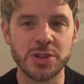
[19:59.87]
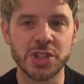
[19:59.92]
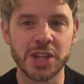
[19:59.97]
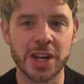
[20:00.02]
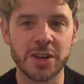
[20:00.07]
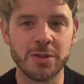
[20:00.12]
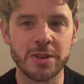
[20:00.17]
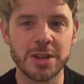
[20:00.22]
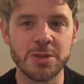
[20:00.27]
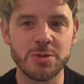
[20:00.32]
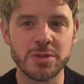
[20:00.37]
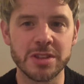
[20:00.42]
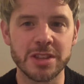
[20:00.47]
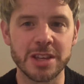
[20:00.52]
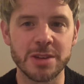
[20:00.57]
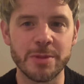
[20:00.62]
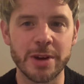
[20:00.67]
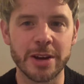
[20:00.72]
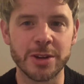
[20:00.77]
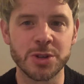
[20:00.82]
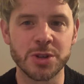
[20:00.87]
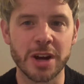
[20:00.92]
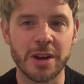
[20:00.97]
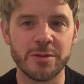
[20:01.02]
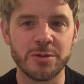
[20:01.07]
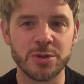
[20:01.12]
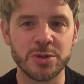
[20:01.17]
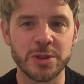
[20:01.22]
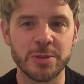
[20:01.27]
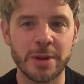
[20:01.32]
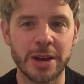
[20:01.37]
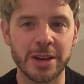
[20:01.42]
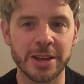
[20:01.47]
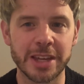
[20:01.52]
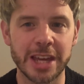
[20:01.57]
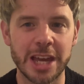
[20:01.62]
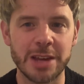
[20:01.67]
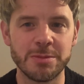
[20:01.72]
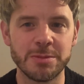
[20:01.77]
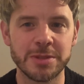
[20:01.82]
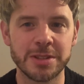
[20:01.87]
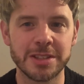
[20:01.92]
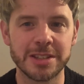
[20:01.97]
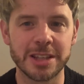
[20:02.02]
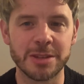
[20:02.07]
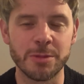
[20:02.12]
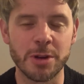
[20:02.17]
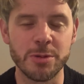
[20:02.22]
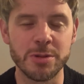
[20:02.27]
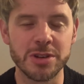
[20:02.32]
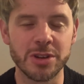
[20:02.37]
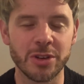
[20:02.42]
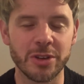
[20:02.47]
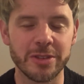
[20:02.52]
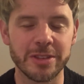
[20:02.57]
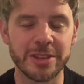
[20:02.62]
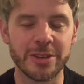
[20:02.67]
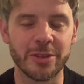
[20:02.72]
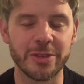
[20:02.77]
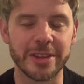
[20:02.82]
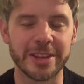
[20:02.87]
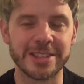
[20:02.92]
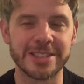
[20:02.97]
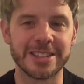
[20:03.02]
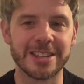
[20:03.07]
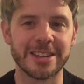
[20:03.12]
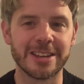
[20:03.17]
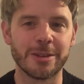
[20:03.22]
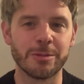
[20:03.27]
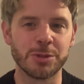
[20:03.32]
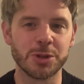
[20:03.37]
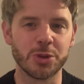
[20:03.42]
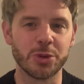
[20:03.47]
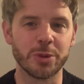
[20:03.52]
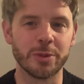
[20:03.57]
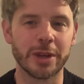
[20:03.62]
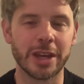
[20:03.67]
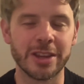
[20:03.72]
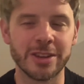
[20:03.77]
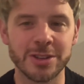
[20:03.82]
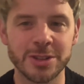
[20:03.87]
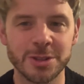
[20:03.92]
Generally, with the amount of travel and the amount of games at the moment, not that I'm sure we'll be getting the